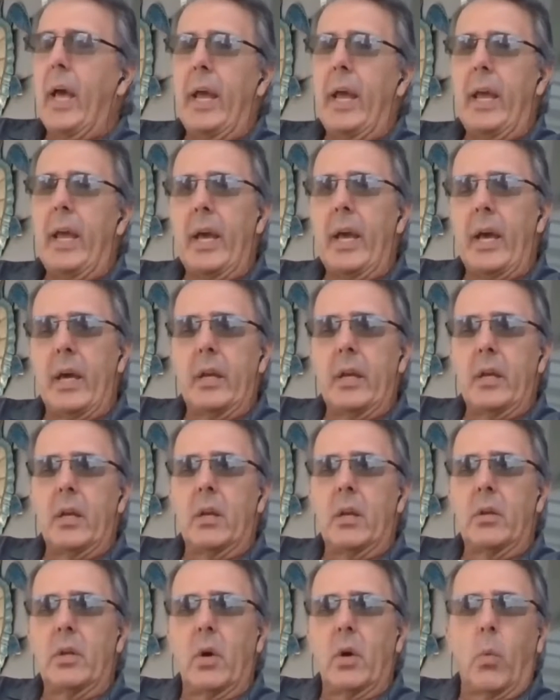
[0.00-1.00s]

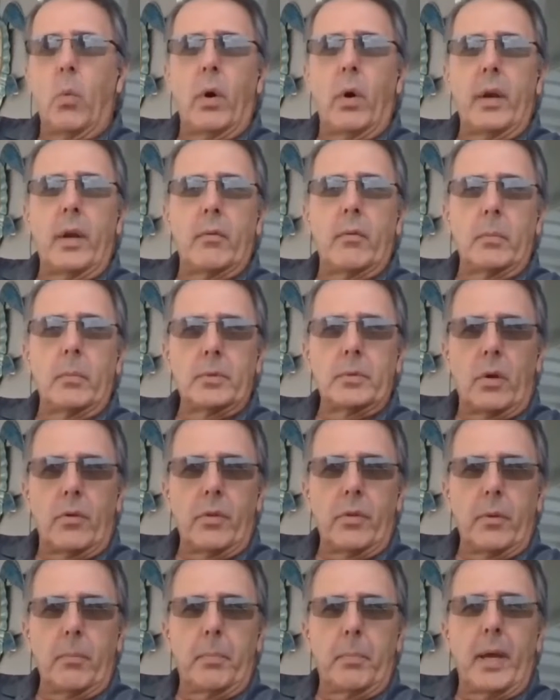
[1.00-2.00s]
And one of them's
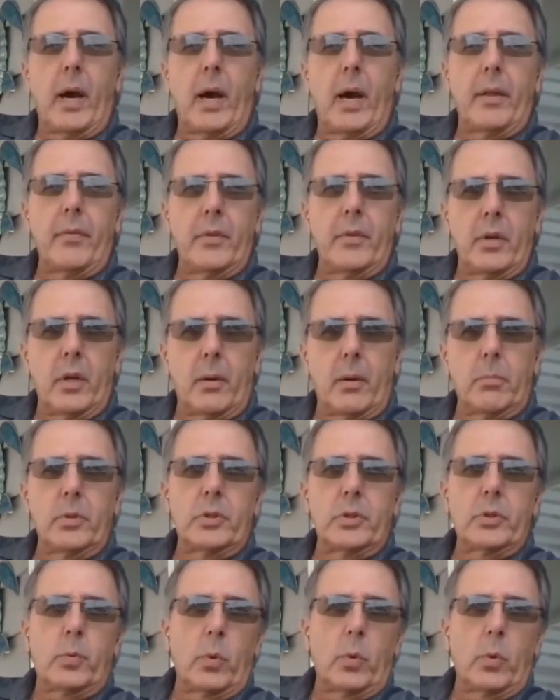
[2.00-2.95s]
on the behind the numbers,